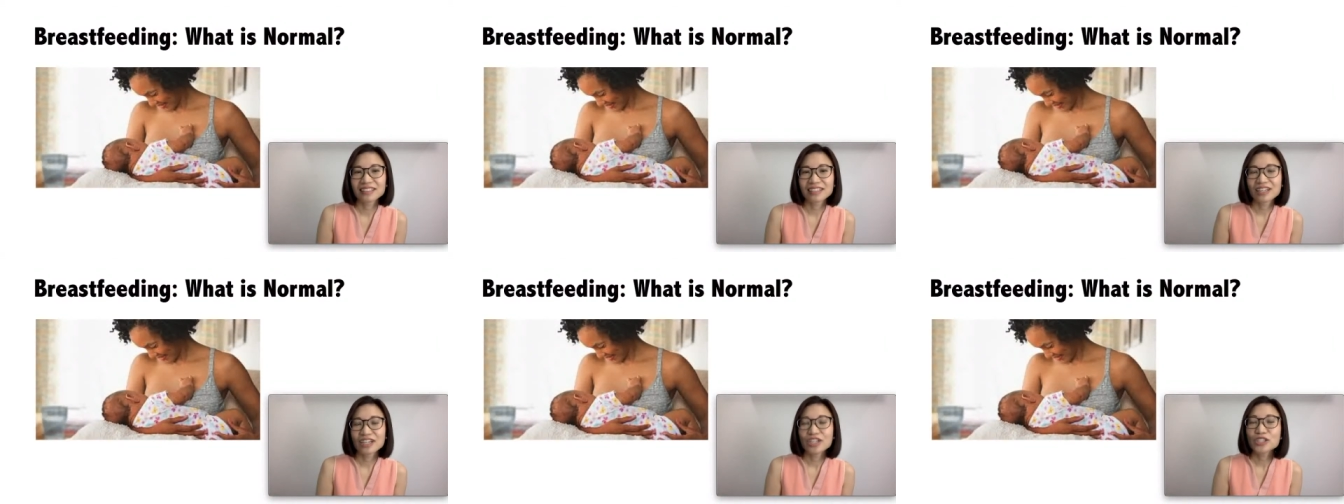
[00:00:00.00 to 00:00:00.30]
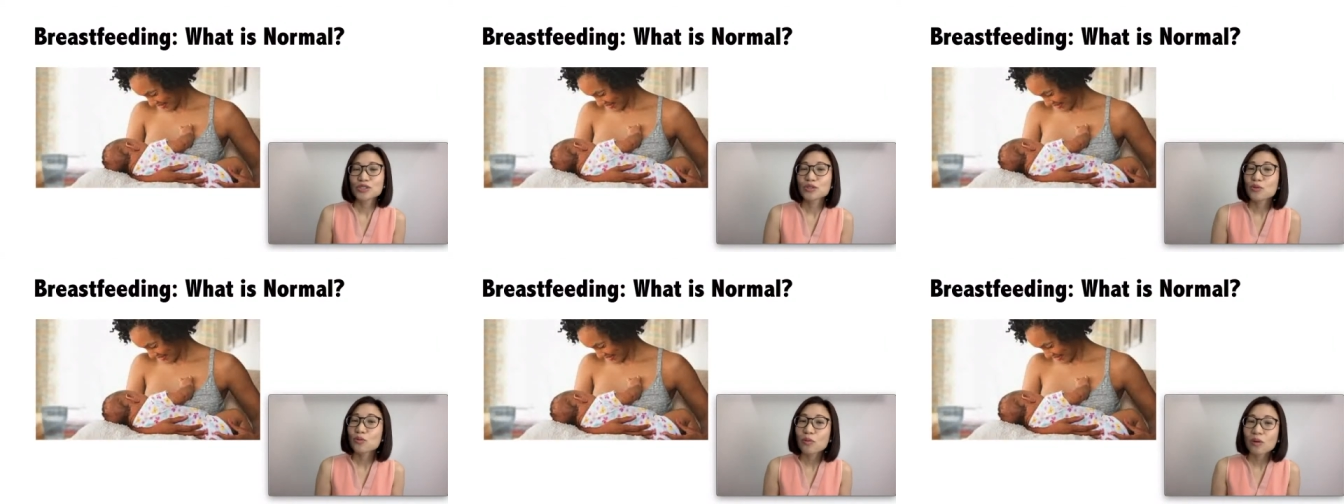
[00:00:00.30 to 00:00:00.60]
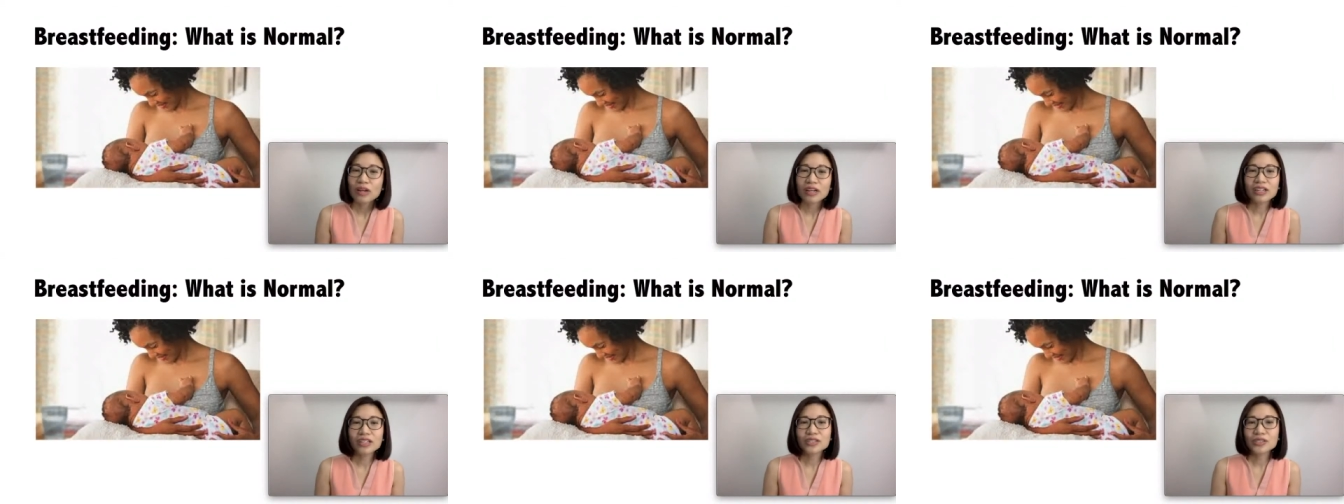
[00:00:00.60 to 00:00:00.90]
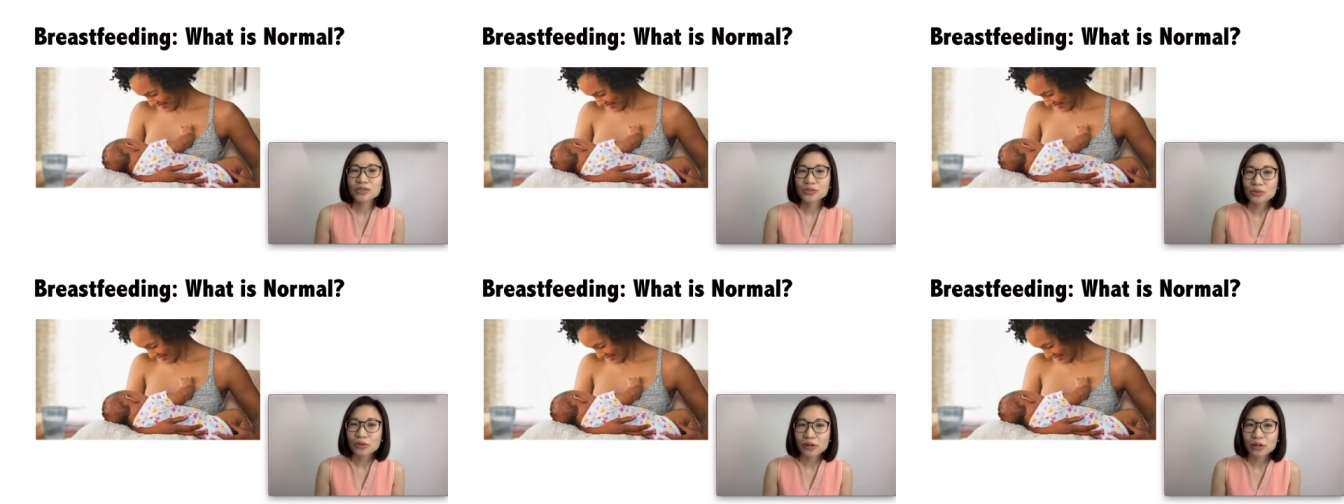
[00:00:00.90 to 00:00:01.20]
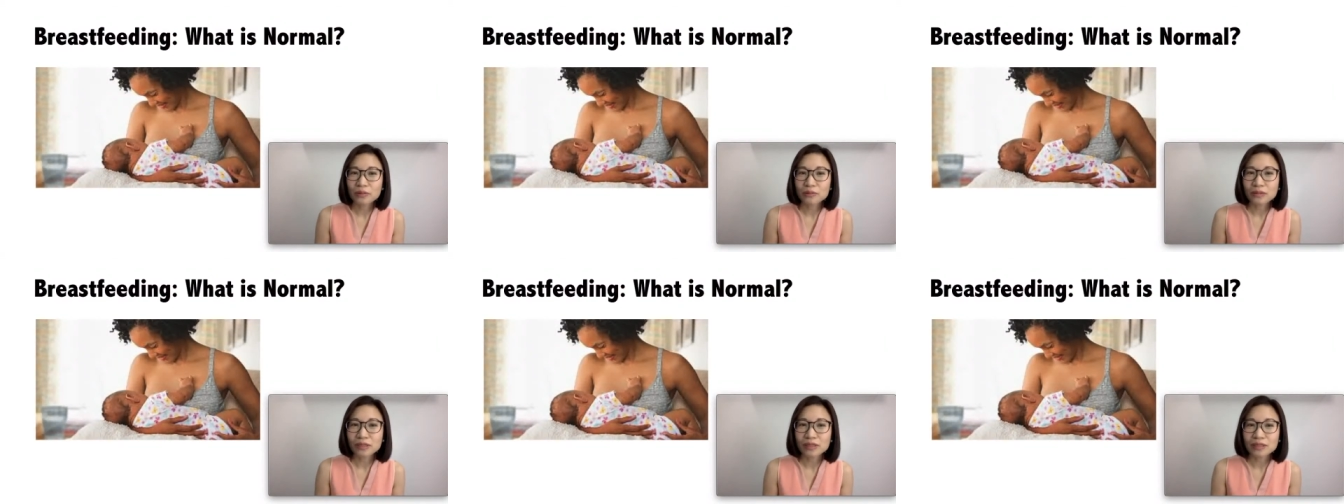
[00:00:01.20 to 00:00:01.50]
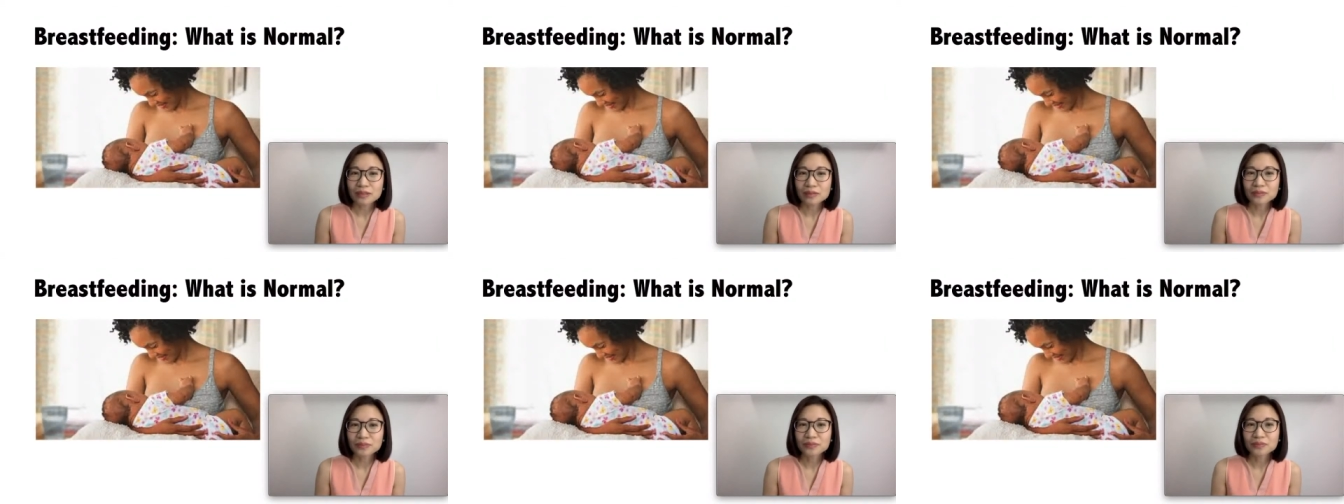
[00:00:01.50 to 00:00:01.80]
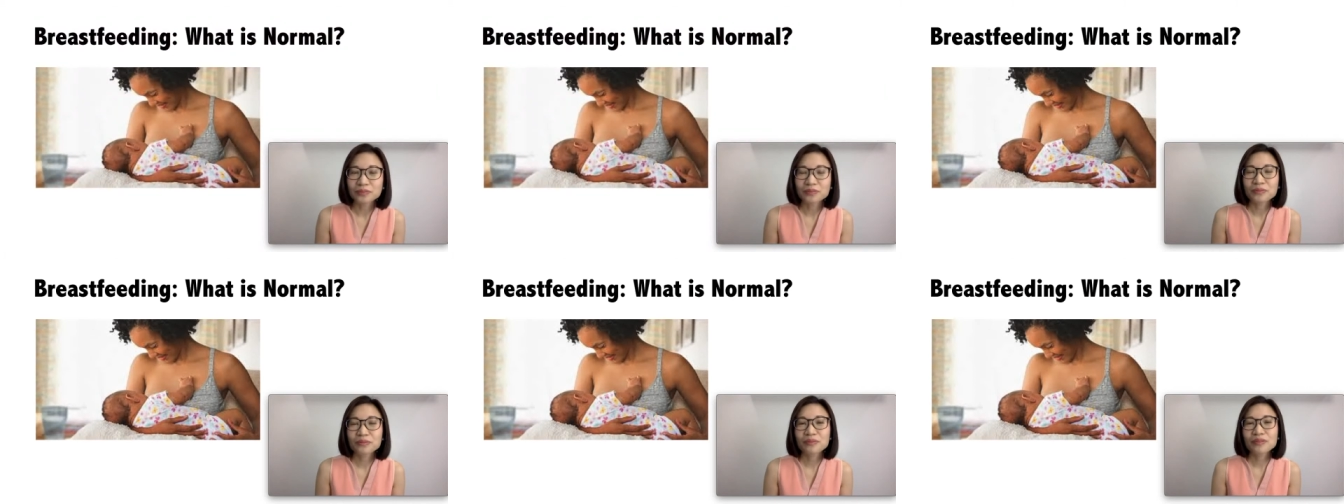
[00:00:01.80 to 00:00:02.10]
So, what is normal?
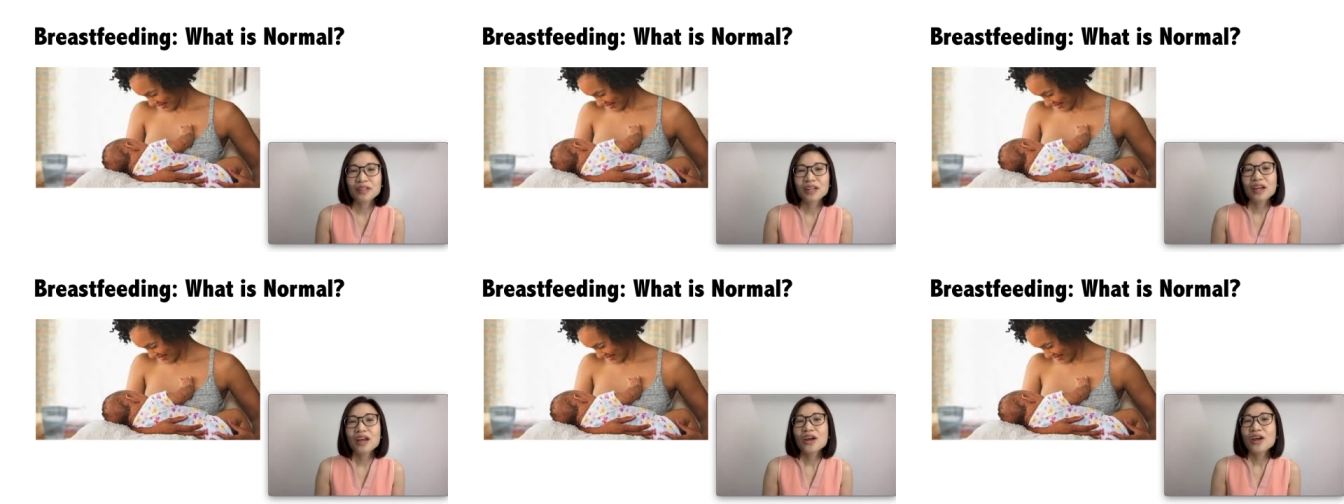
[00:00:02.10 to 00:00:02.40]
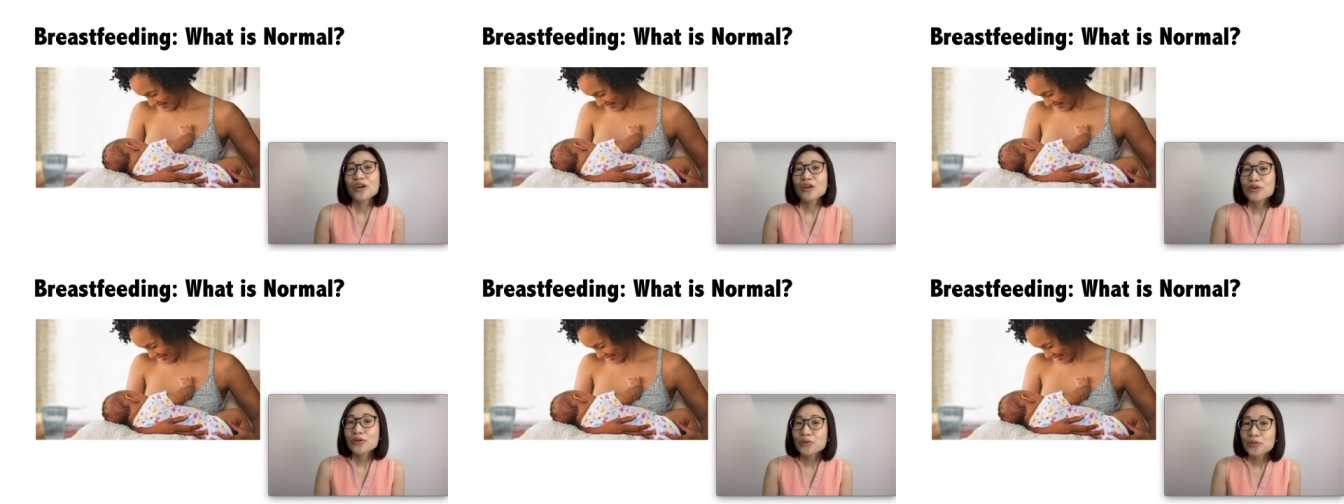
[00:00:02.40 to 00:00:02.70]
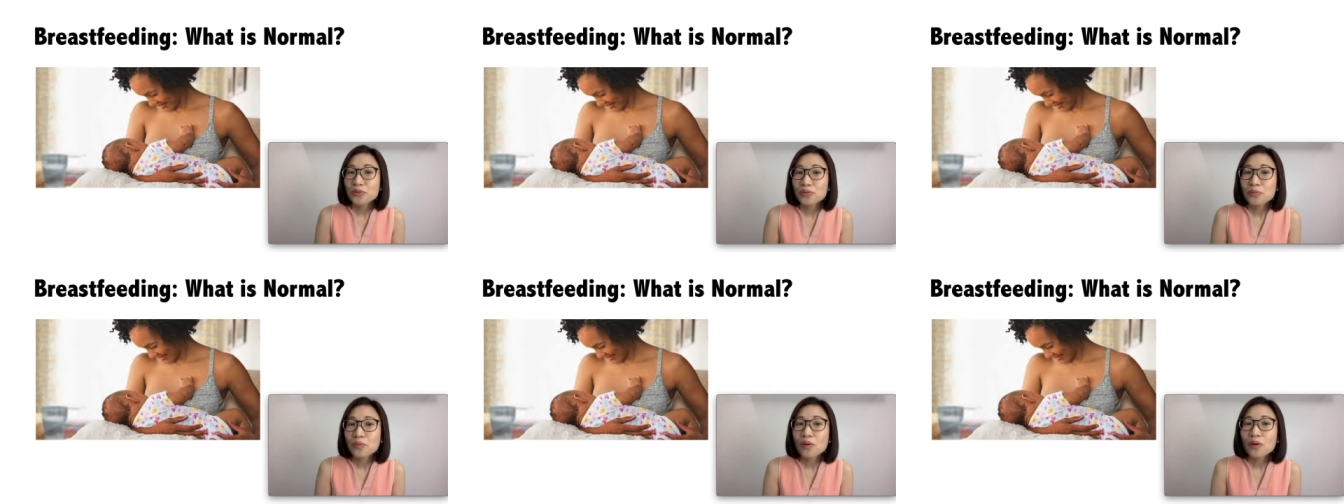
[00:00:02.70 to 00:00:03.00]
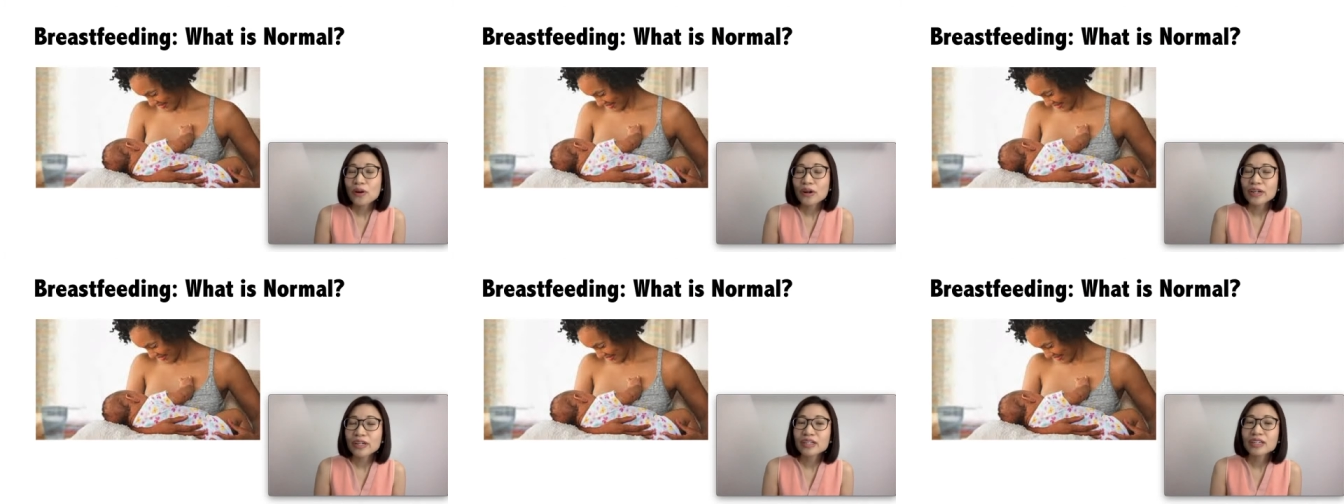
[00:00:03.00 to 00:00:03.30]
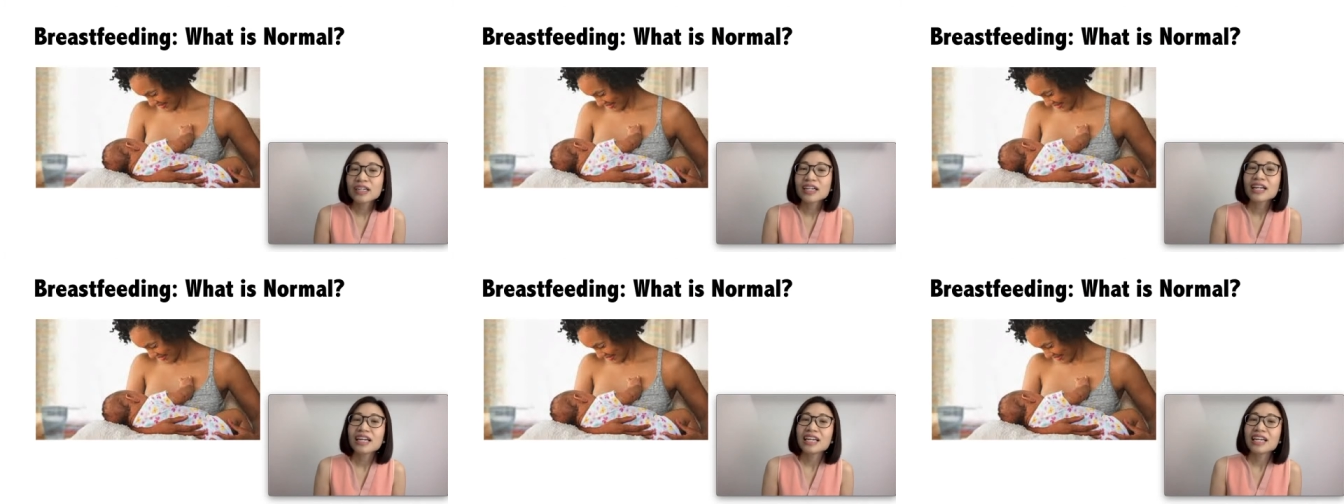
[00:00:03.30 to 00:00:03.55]
Newborn